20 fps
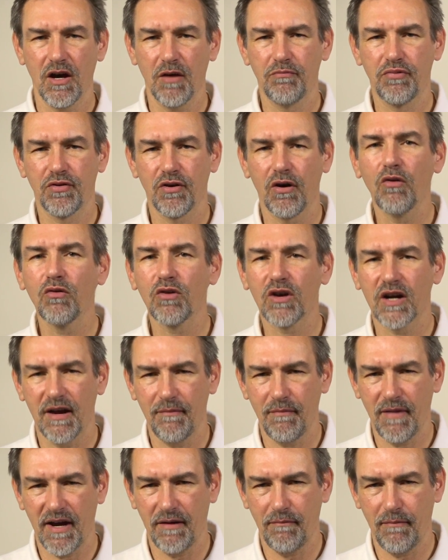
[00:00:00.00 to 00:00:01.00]

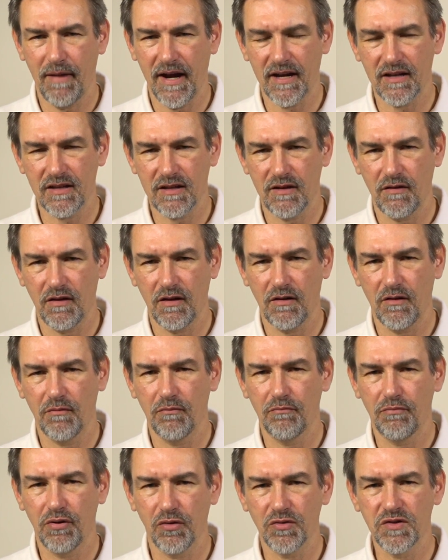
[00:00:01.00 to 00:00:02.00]
program and make the
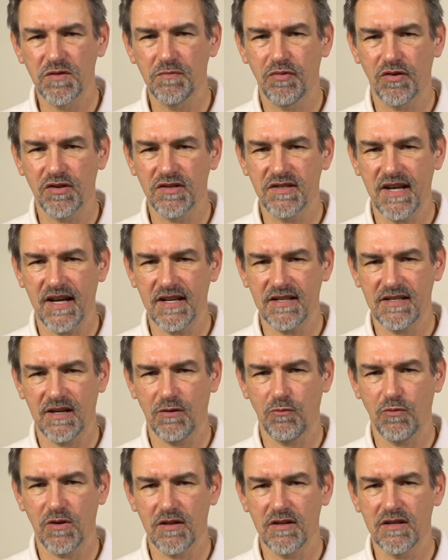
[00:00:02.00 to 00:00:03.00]

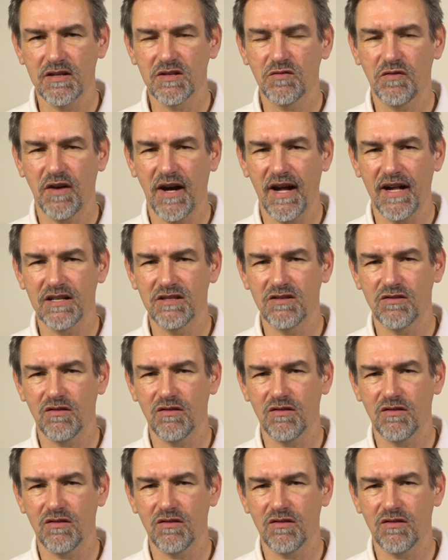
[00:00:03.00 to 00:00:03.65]
post-processing with these files.